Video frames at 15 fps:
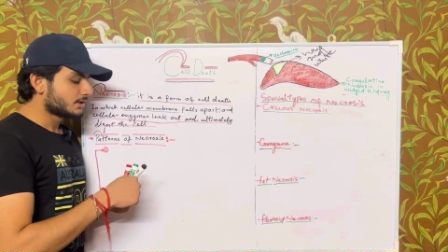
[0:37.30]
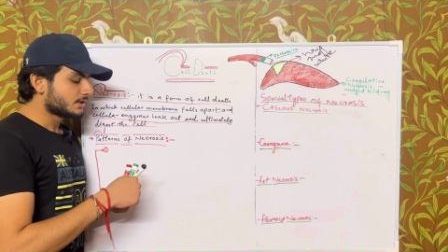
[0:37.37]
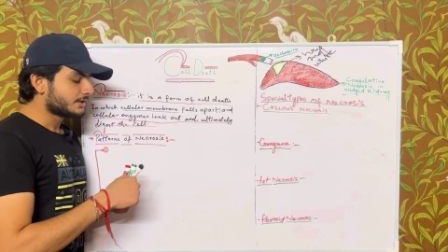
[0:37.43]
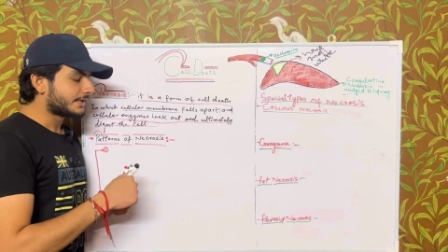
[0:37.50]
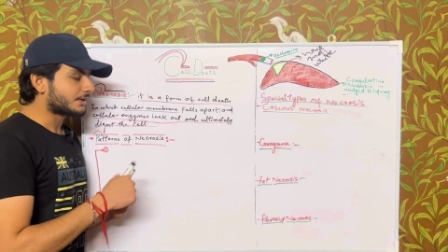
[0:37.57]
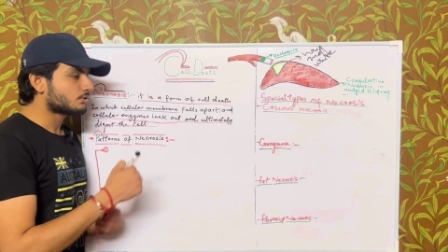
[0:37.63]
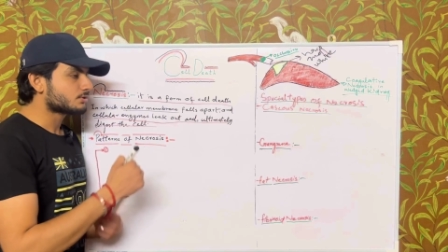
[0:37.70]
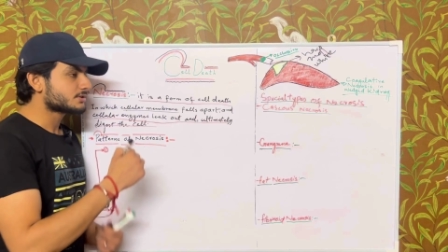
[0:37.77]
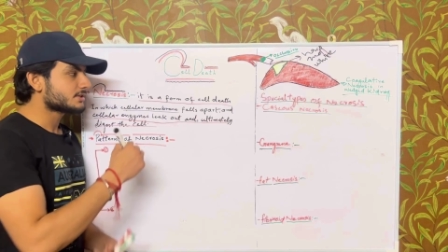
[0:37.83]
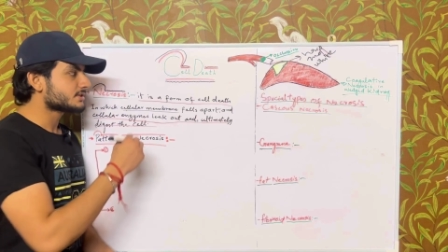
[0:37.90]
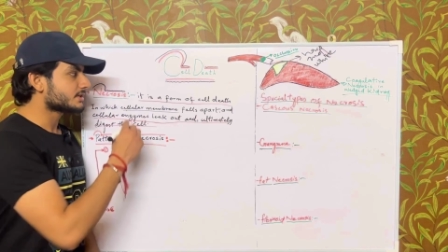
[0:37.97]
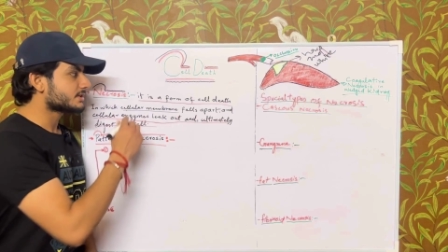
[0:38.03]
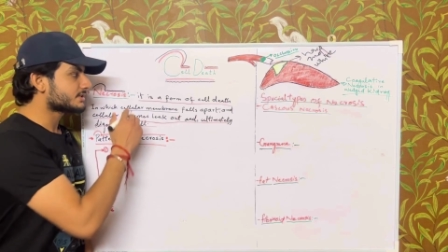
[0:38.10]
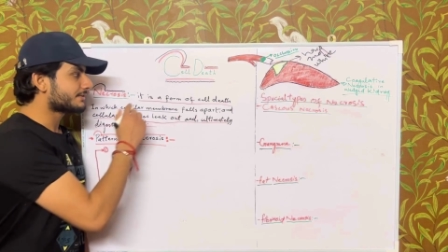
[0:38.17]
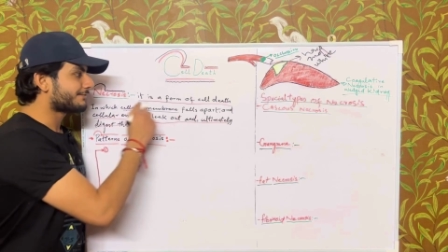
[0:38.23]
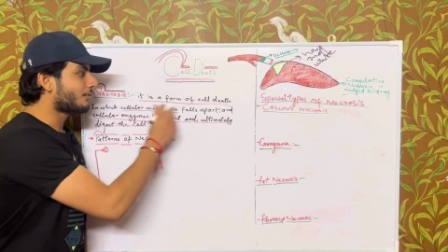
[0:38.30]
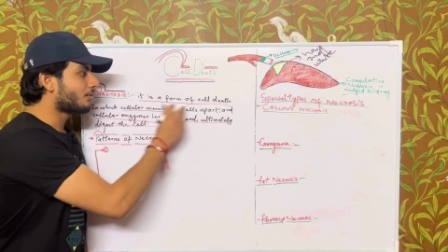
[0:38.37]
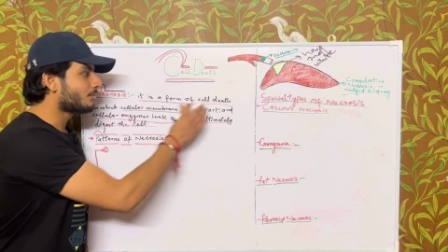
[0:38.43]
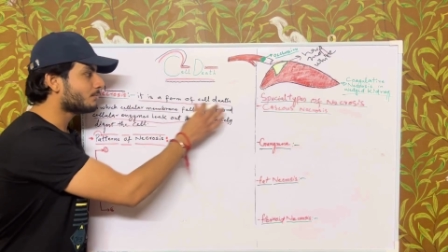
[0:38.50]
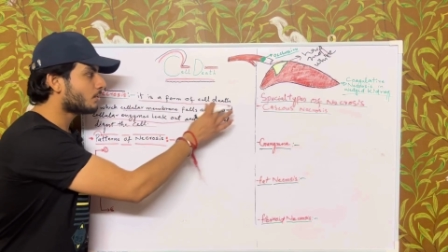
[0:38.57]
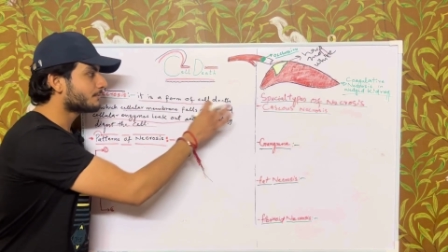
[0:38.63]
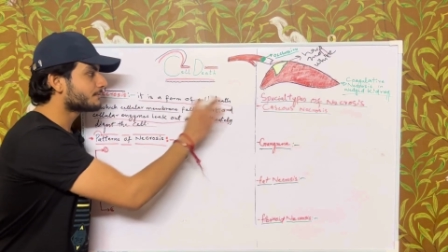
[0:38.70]
Necrosis is a
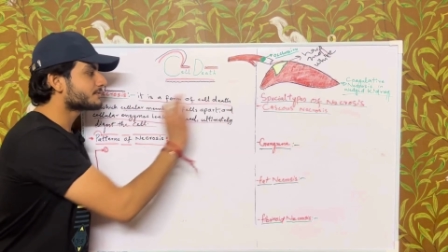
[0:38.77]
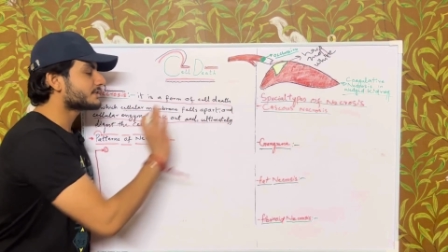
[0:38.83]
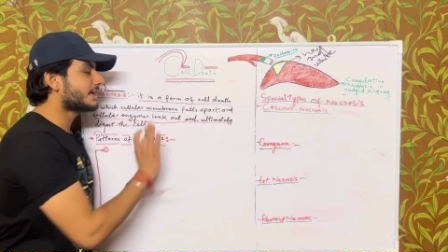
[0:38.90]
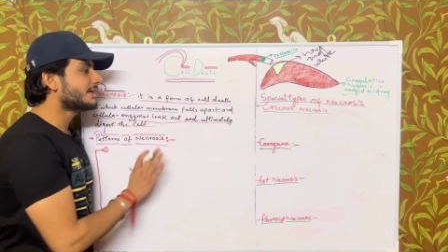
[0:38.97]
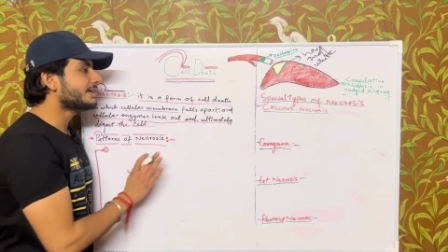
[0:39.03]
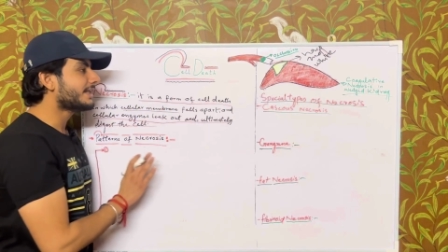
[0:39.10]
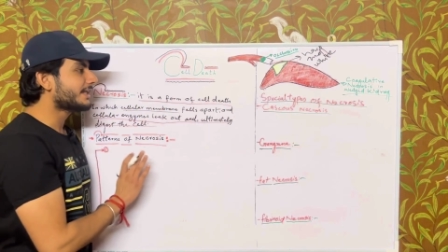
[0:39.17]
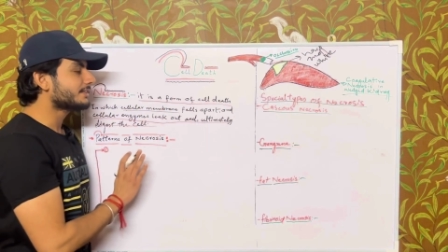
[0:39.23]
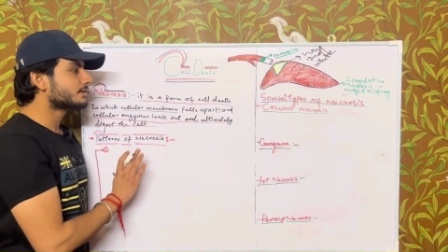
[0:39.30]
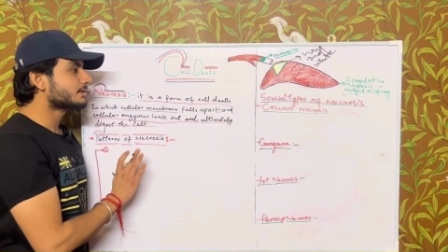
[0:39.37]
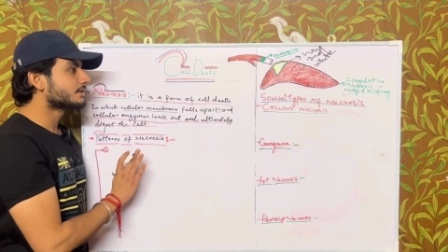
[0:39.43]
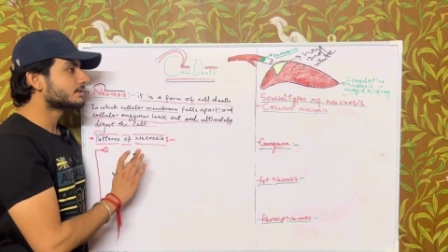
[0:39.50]
form of cell death